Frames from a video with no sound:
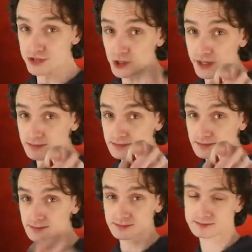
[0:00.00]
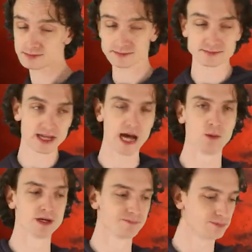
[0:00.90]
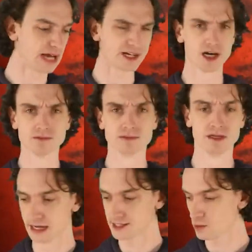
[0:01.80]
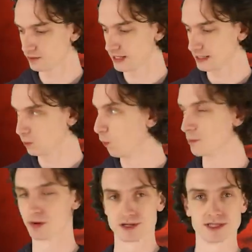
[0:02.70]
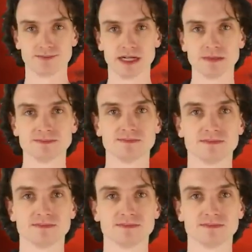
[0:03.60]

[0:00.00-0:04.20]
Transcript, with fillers: you do it? I would. I'd go. I'd go with like one person, you know?